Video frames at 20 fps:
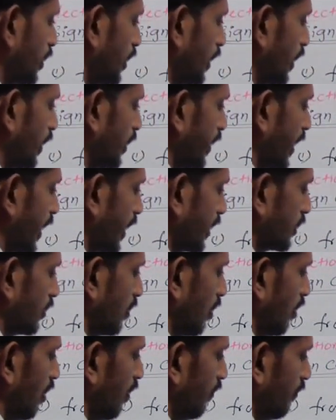in the direction
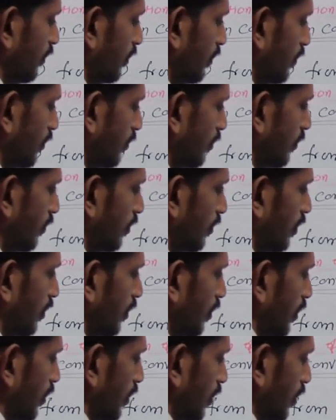of
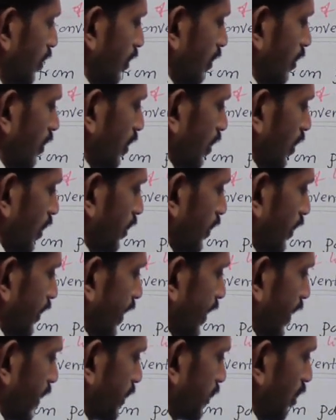in the
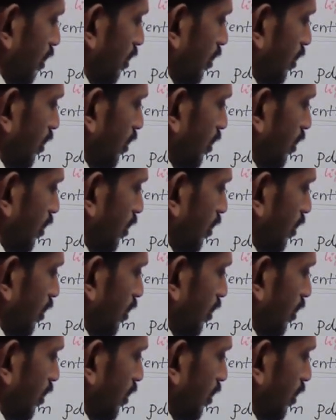direction